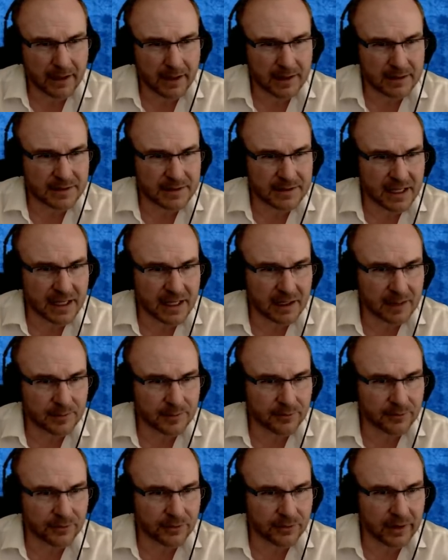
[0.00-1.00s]
It's a
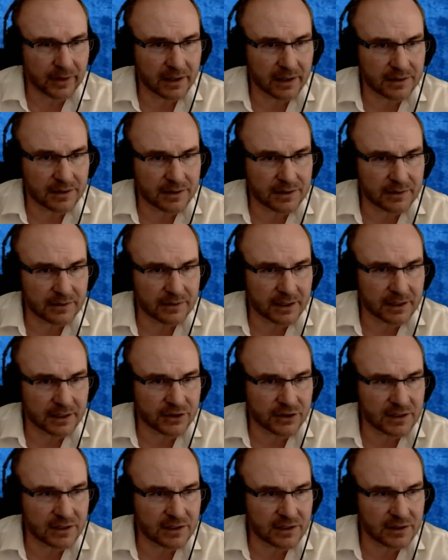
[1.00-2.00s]
setup for this, that
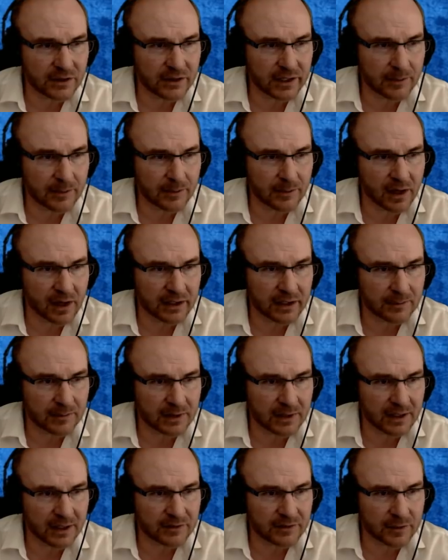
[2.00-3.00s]
Jesus, looking upon
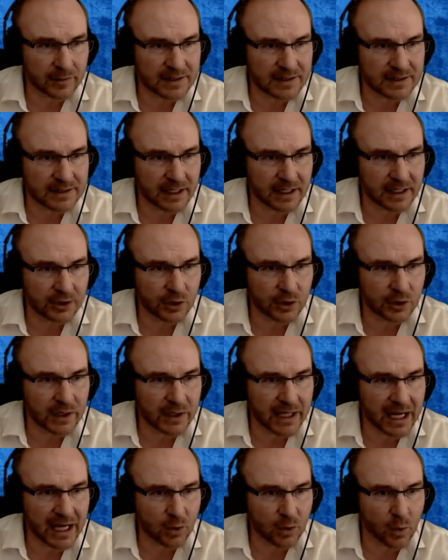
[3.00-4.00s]
him, loved him and said, "You
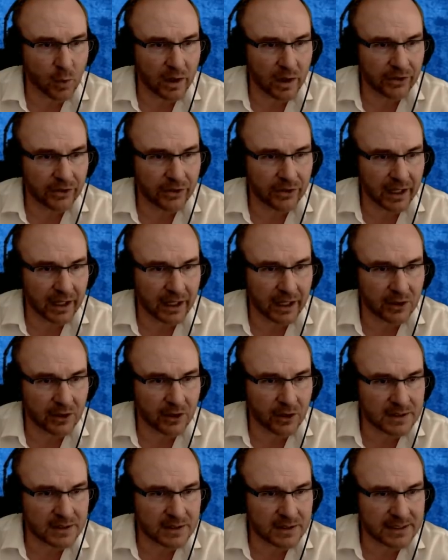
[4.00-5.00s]
lack one thing.
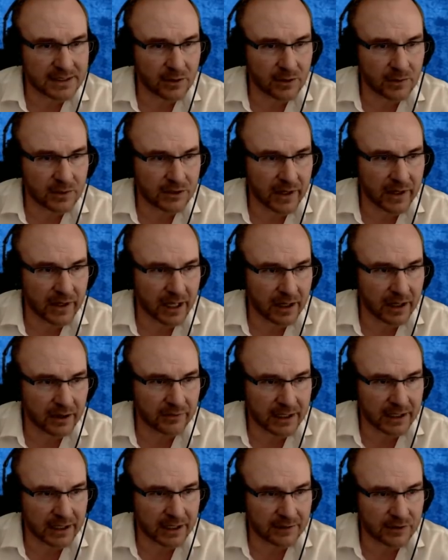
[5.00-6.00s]
Go and sell what you
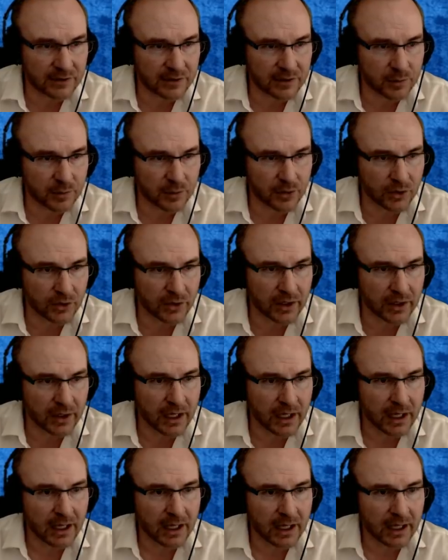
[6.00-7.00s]
have and give to the poor,
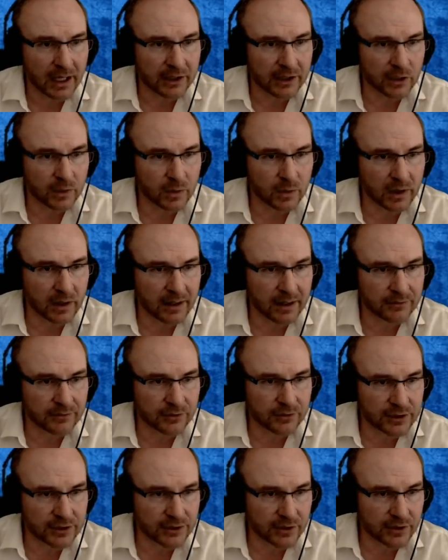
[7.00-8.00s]
and you will have
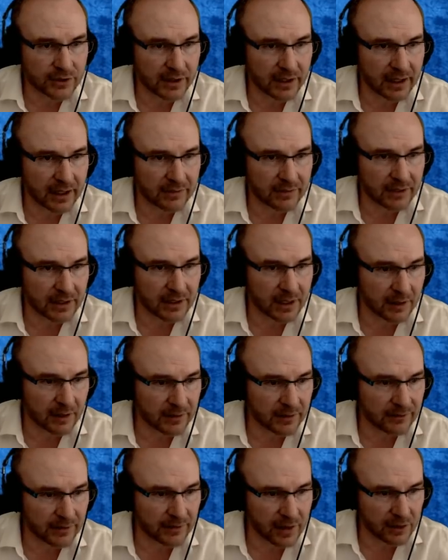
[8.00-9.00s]
treasure in heaven.
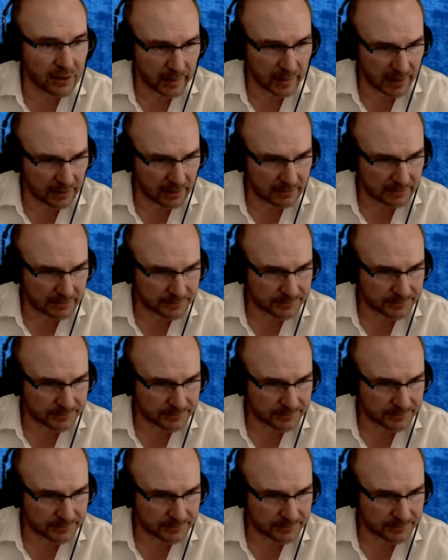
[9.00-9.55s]
Come and follow me."